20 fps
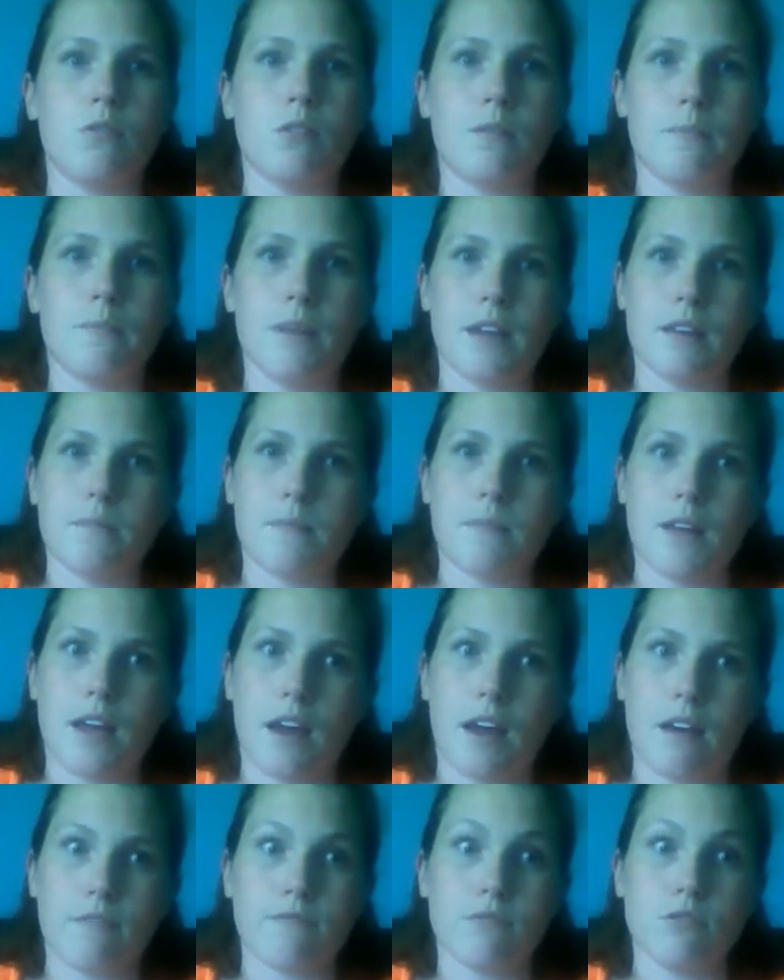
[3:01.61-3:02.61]
or make me
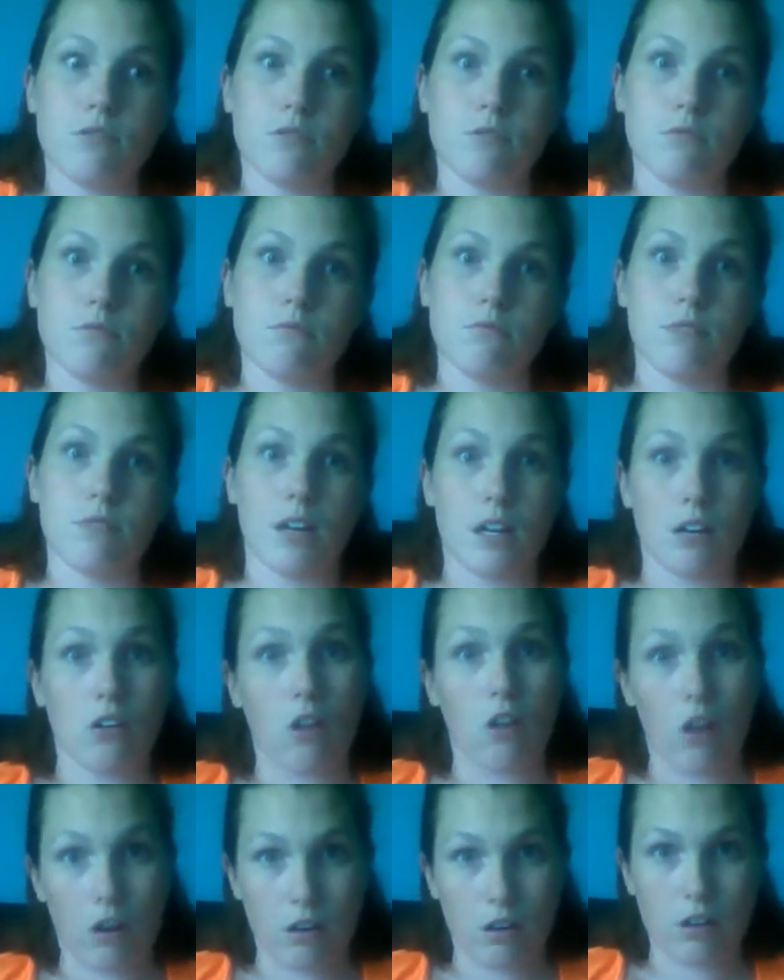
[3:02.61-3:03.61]
have to grade
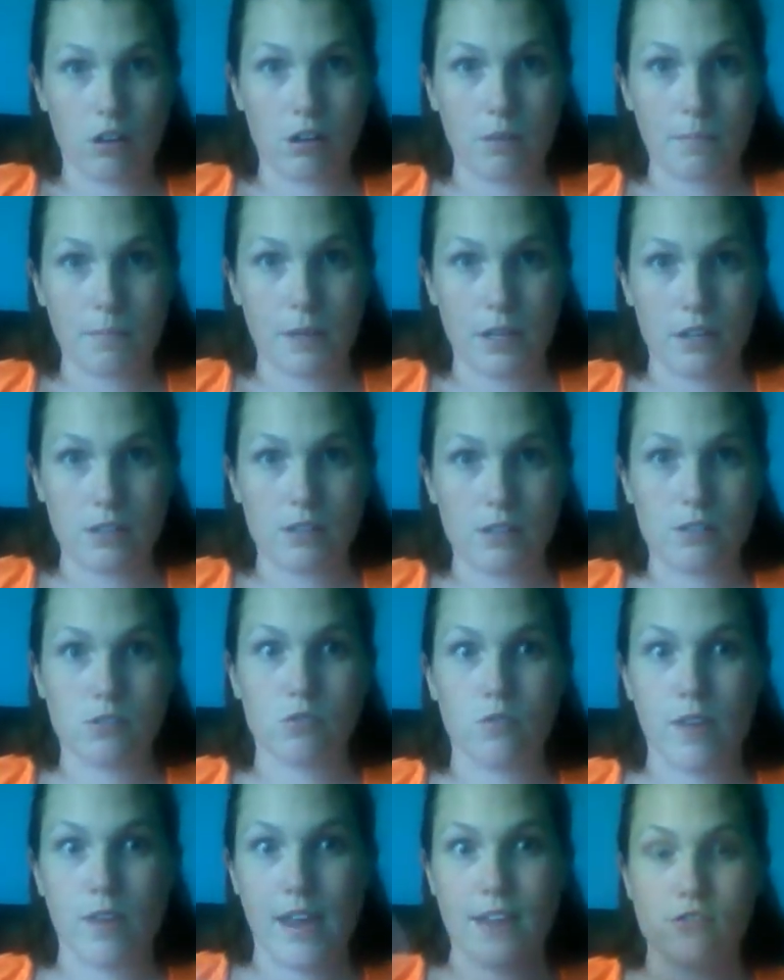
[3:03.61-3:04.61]
longer, because you
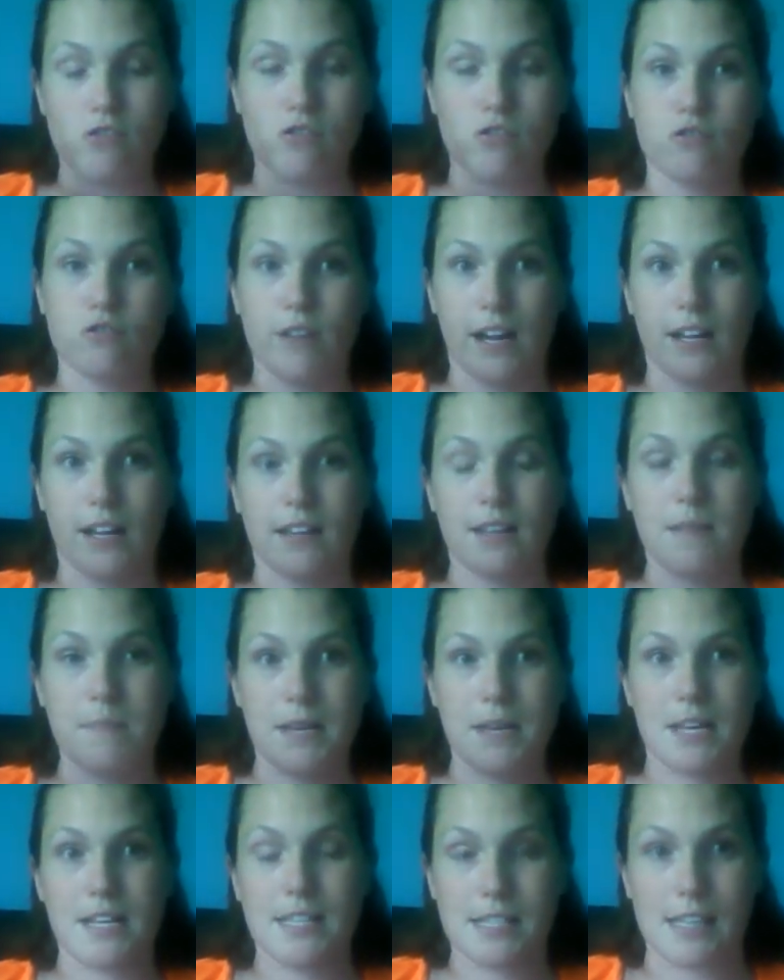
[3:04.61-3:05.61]
can't just directly
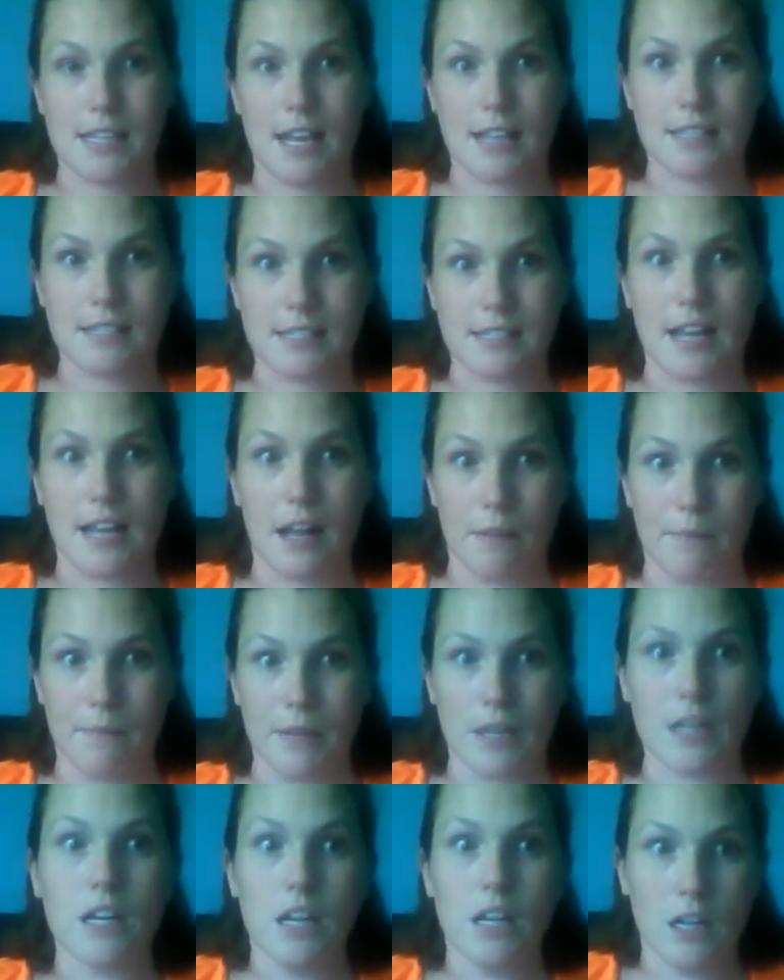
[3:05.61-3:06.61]
be concise and tell
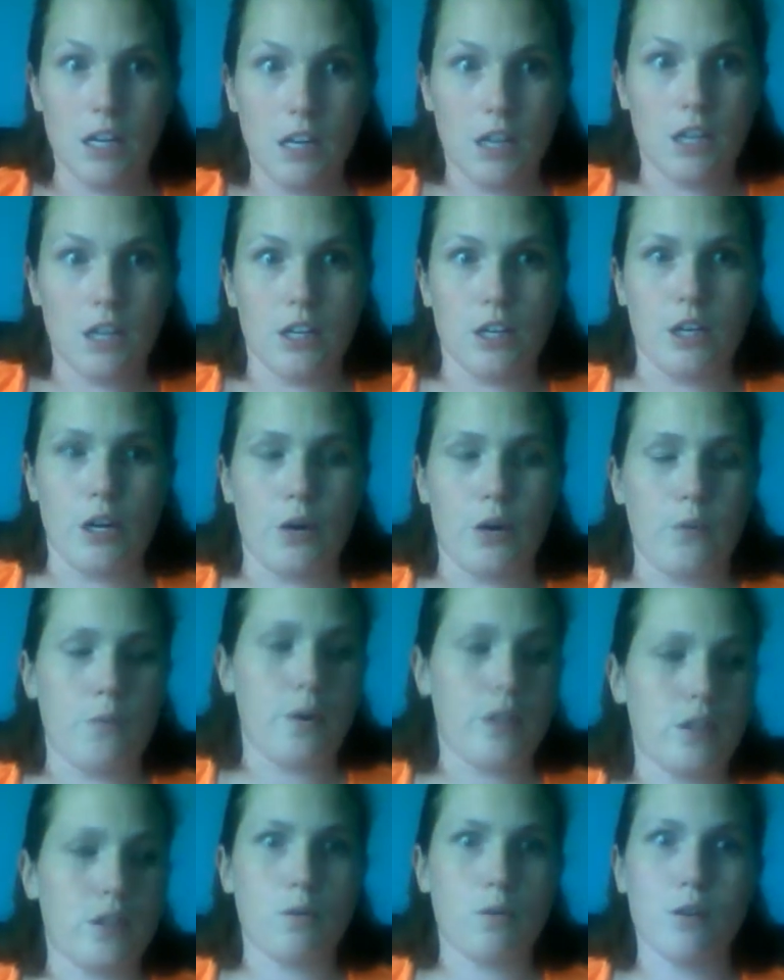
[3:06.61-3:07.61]
me,
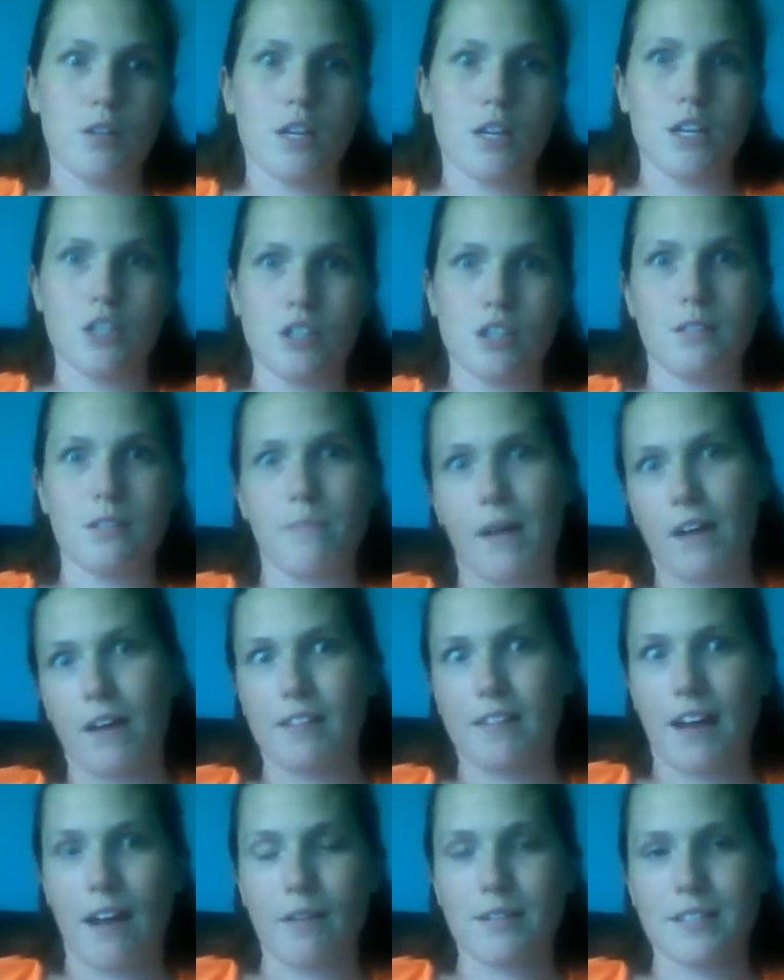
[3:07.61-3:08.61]
what the quotation's about and
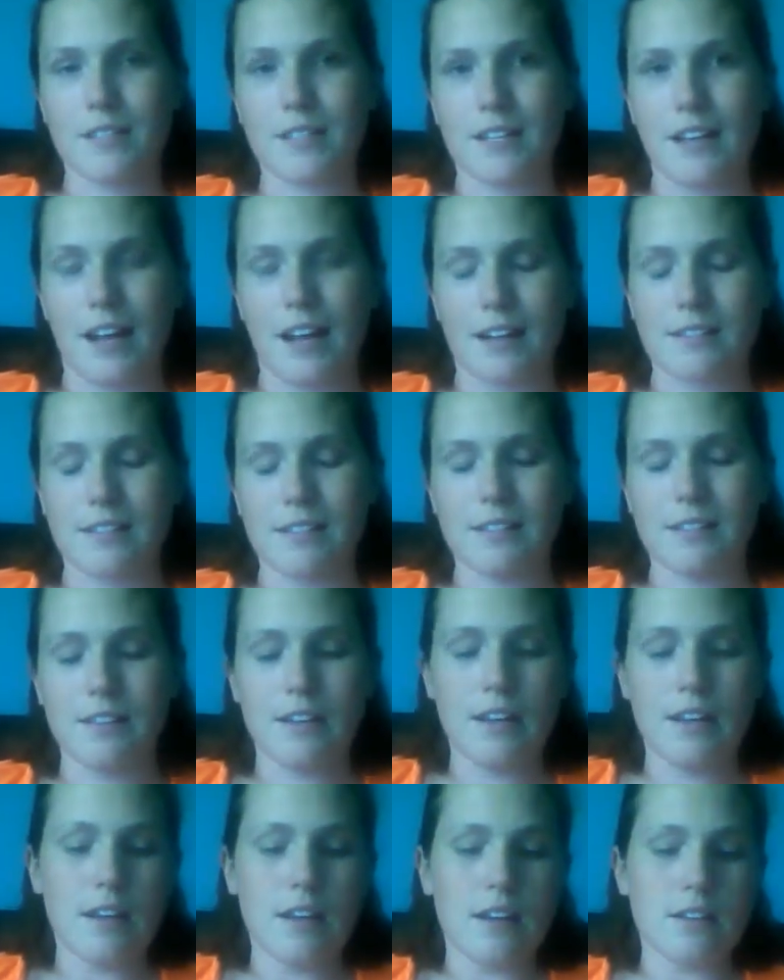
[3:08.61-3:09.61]
how it's connected.
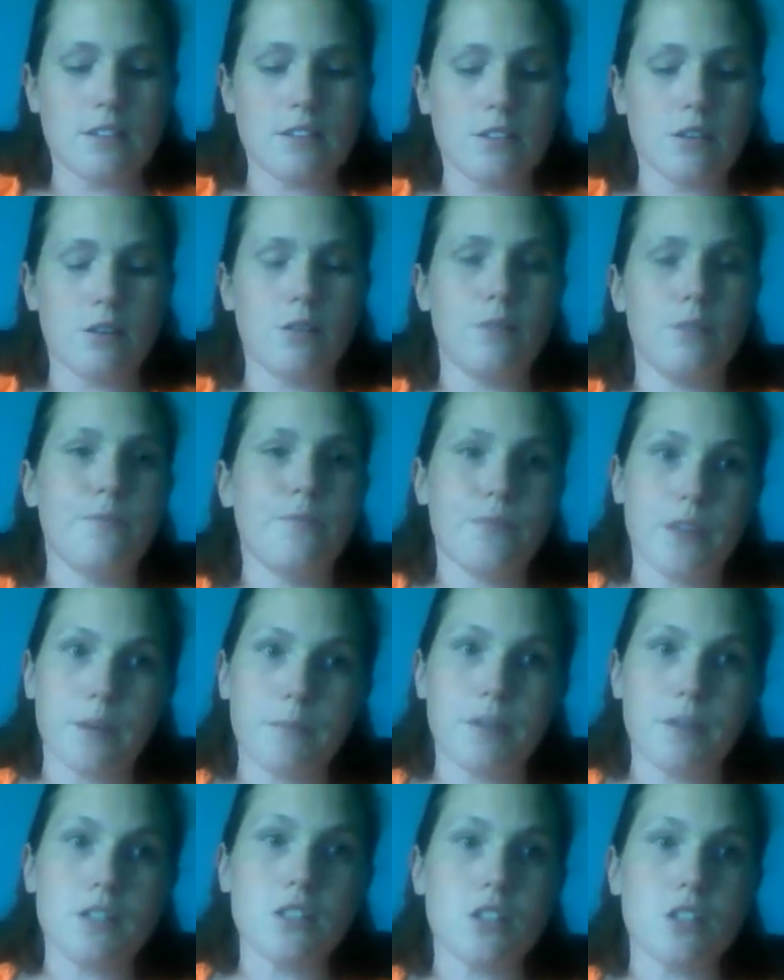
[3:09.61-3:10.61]
So I'm
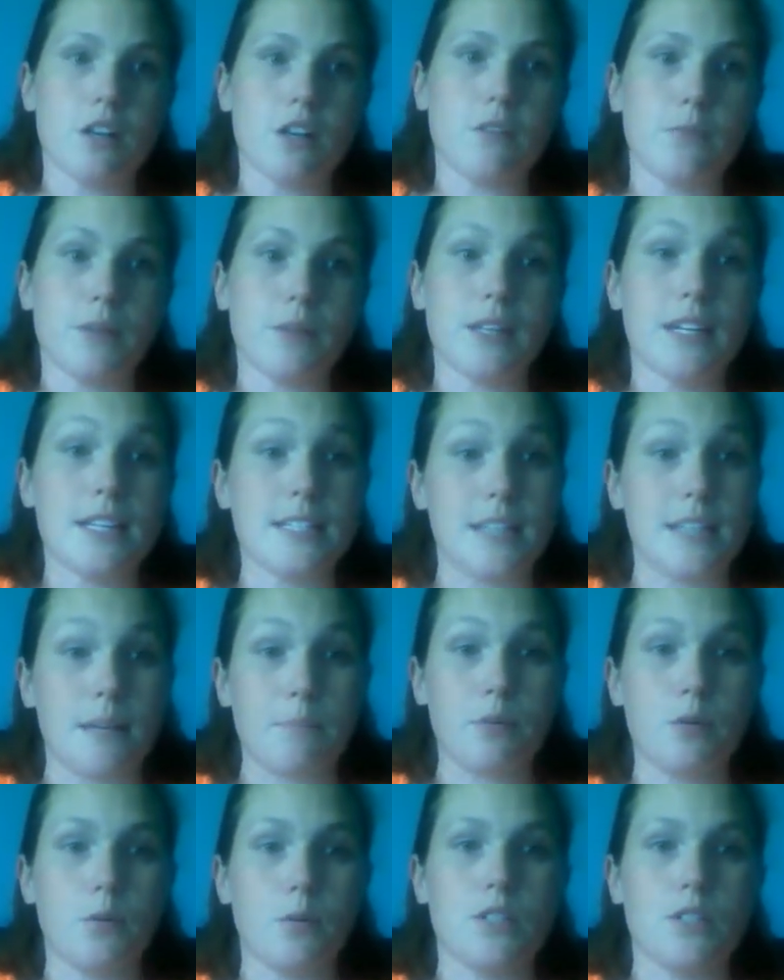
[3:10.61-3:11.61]
going to start off with an
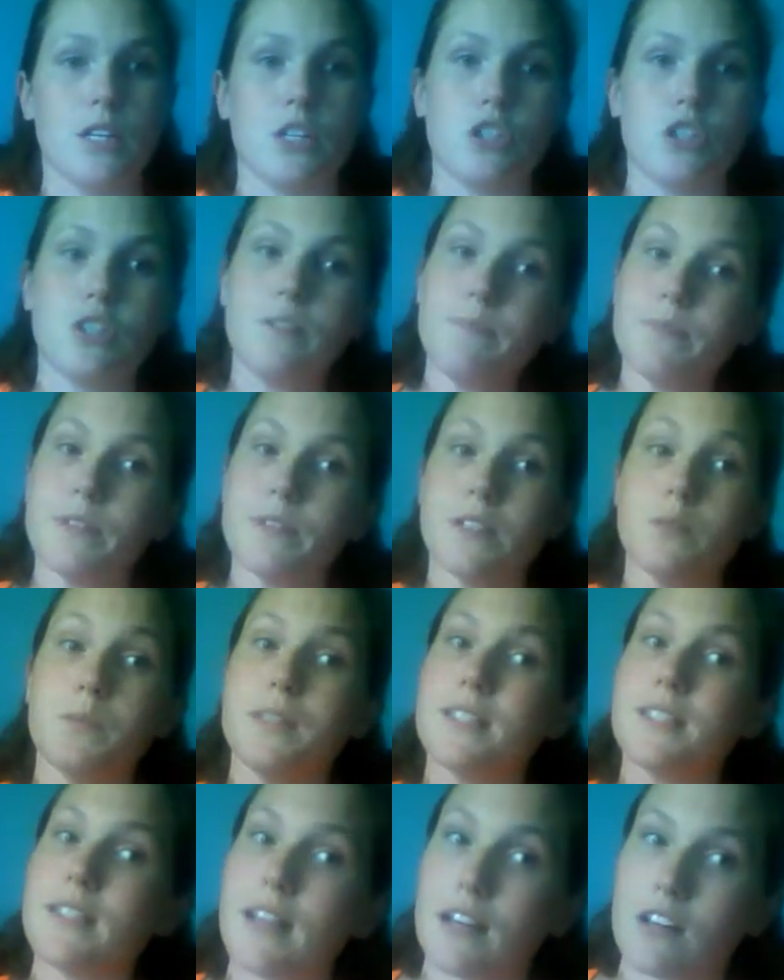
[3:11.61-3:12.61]
example quotation. This one
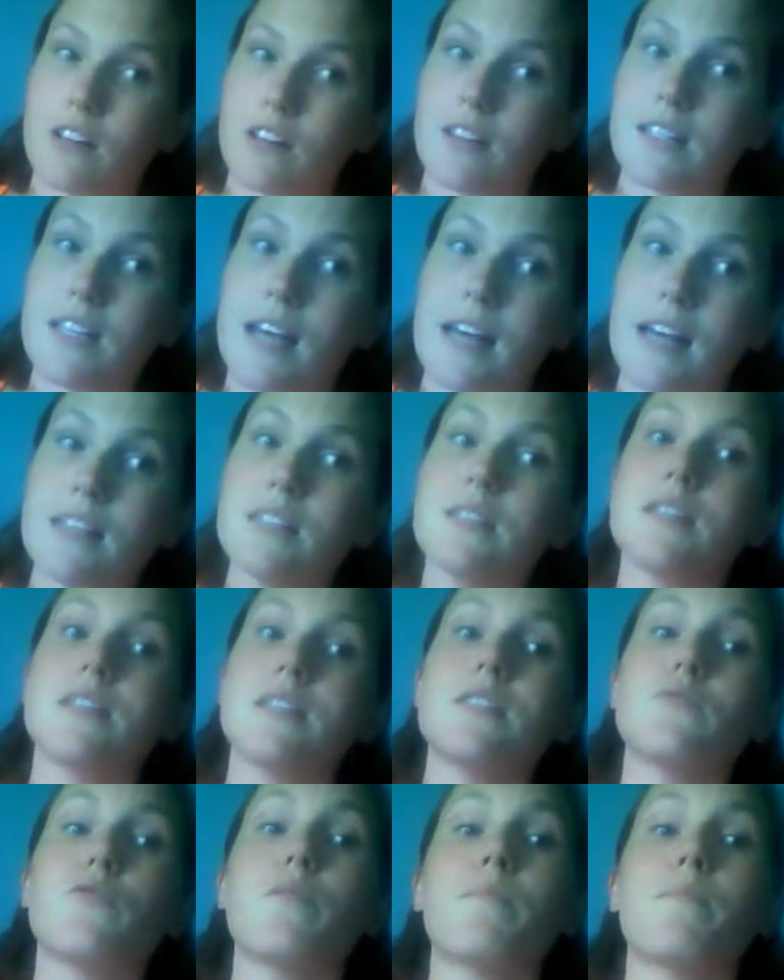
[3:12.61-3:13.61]
is not on the test.
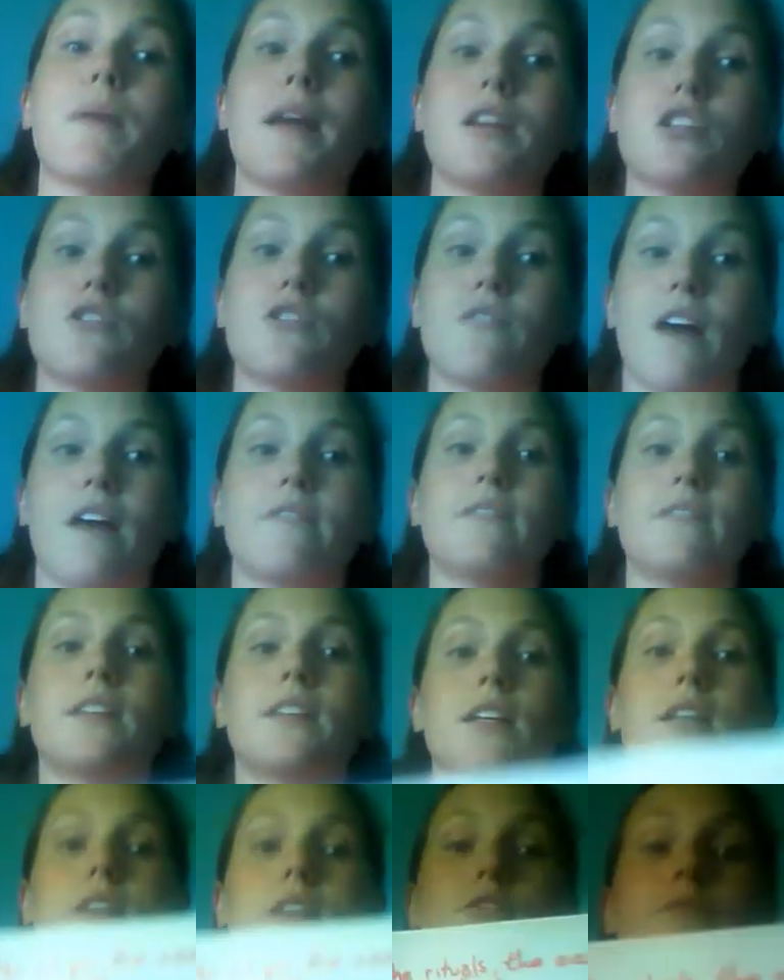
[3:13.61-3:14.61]
It's from page 5 of the
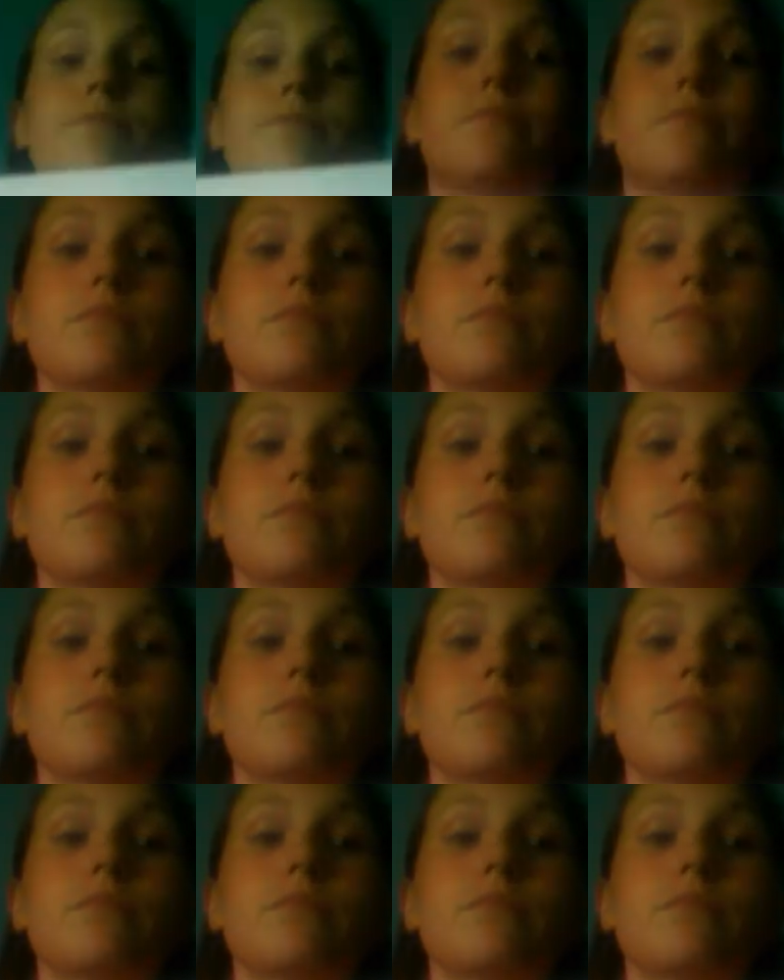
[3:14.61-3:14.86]
Giver.